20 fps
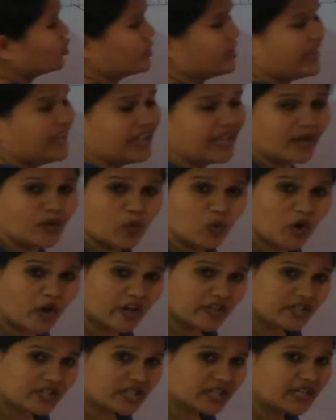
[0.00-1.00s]
the
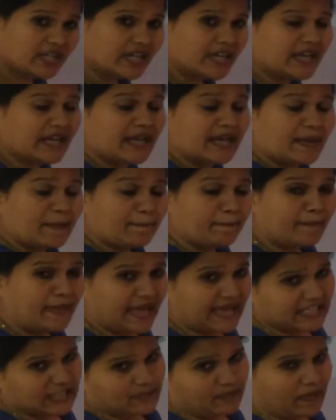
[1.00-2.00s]
what?
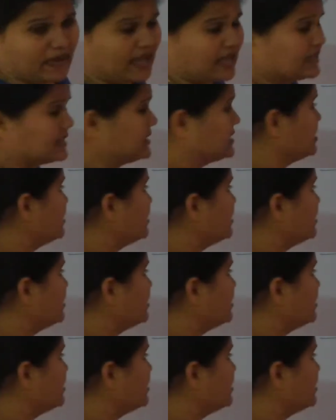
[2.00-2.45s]
Base pairs.